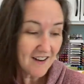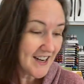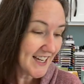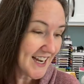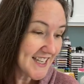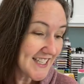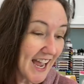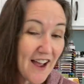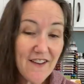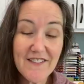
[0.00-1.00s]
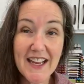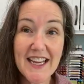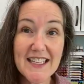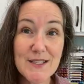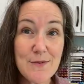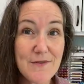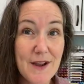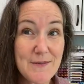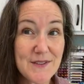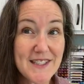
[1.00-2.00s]
all right, guys, have a super
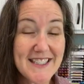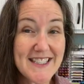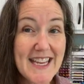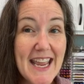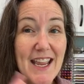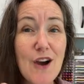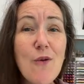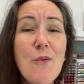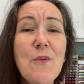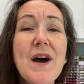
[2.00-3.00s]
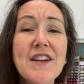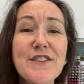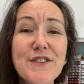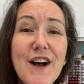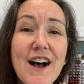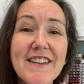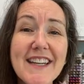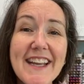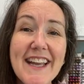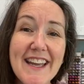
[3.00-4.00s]
fabulous day, a wonderful
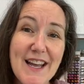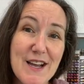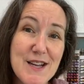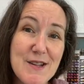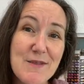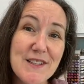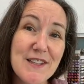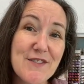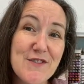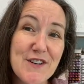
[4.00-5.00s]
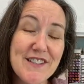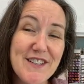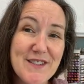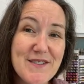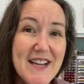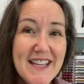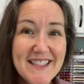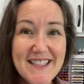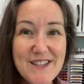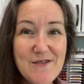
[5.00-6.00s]
holiday, and I will look forward to
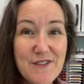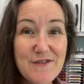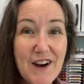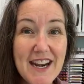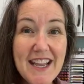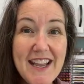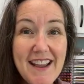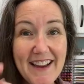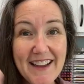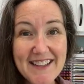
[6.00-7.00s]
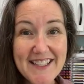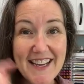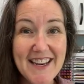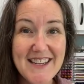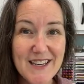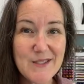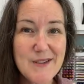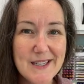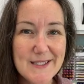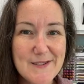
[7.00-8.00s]
seeing you on Friday and again
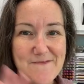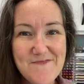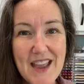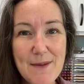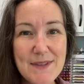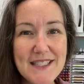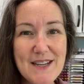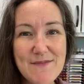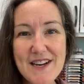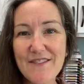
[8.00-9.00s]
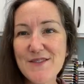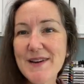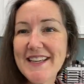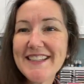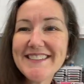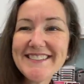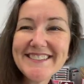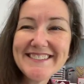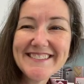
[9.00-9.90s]
next week. So, happy stamping, everybody.